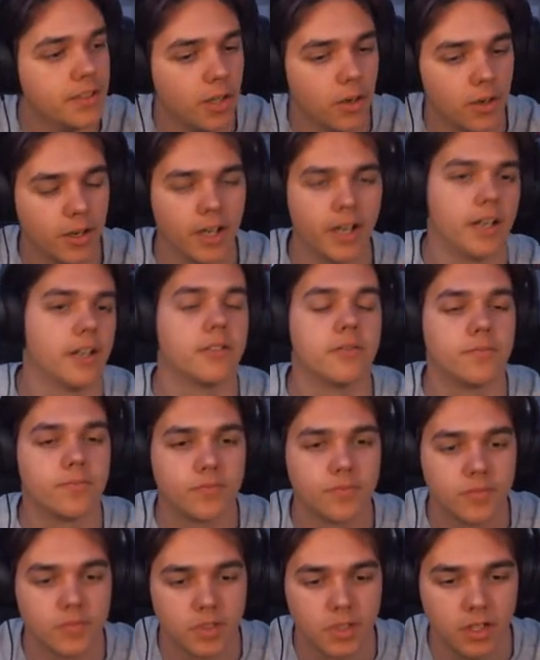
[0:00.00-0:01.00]
Okay.
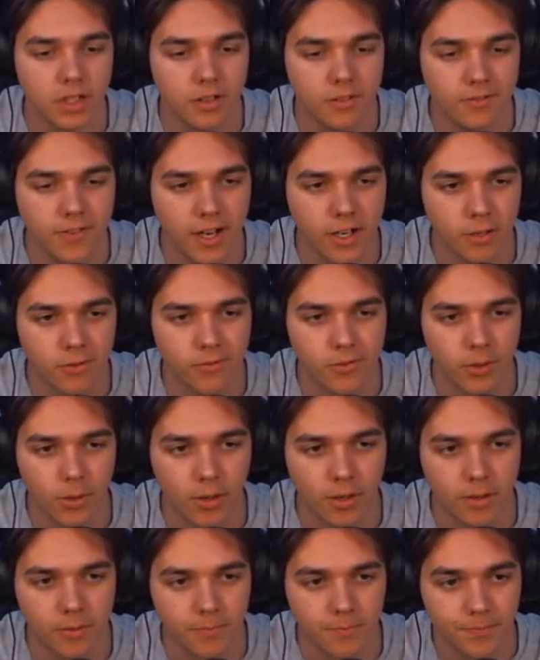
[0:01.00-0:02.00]
Final
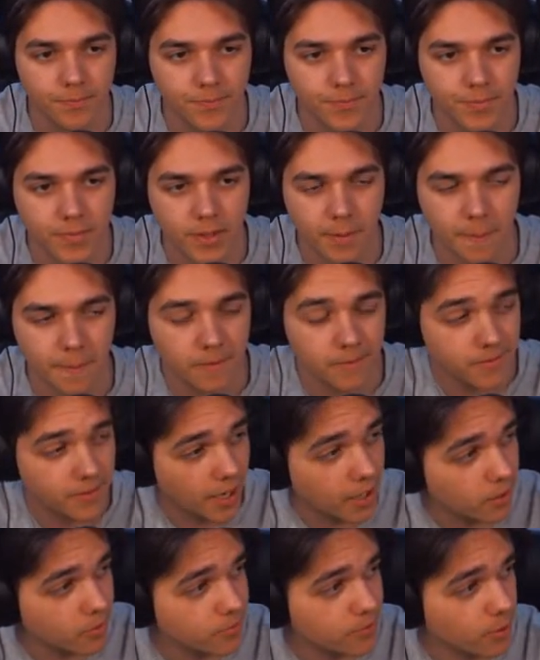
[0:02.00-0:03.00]
floor.
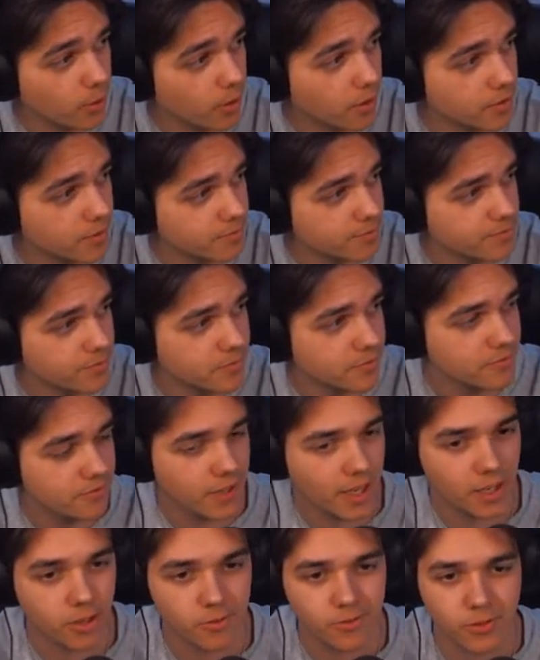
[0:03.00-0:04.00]
Final floor.
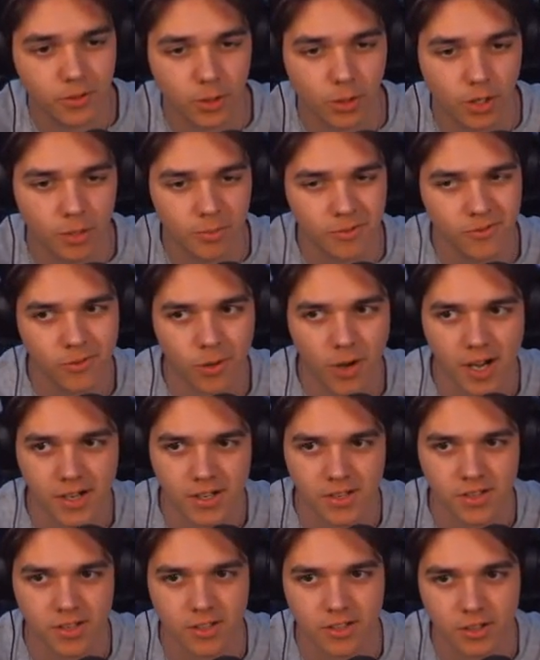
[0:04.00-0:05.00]
Final floor before I
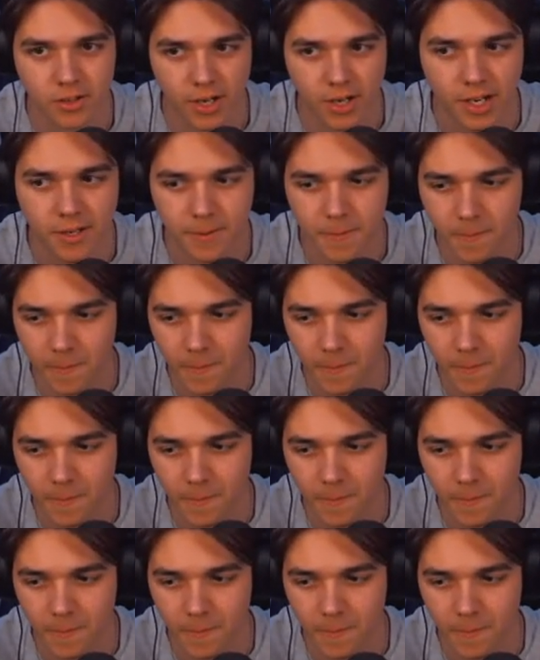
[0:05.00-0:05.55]
disintegrate.